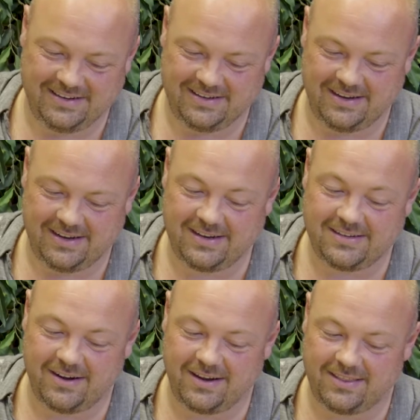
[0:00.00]
And
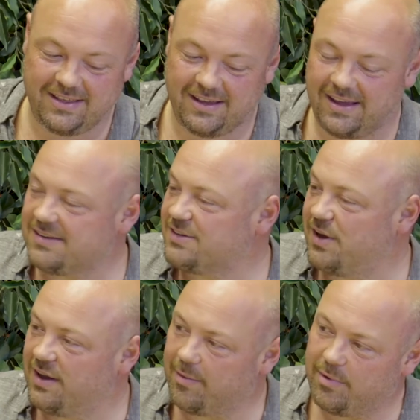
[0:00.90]
is there anything
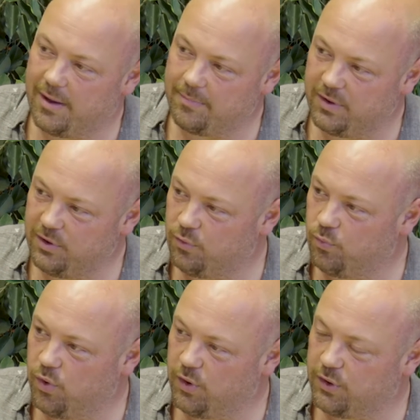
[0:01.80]
exciting coming up that you're
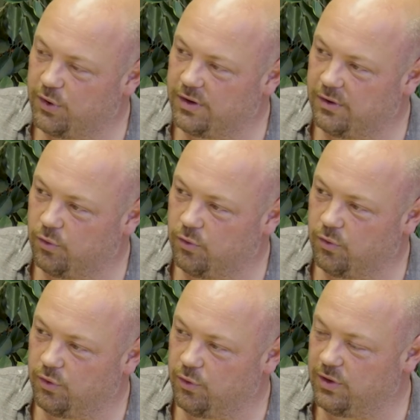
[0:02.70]
working on,
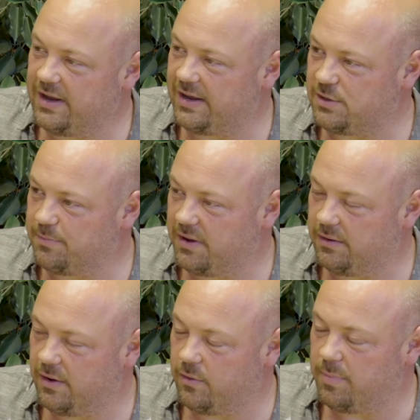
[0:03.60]
or you could let us
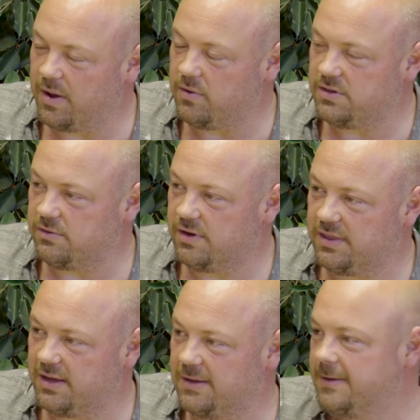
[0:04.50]
know about? Is there
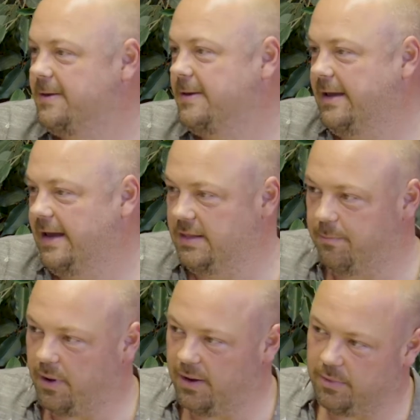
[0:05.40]
anything in the
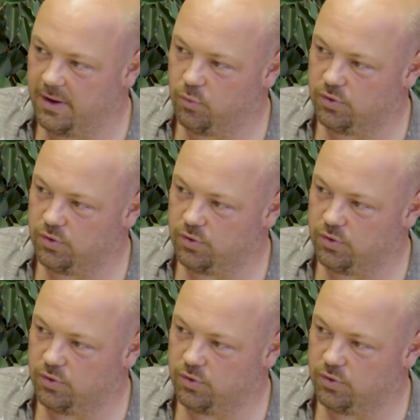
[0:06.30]
pipeline?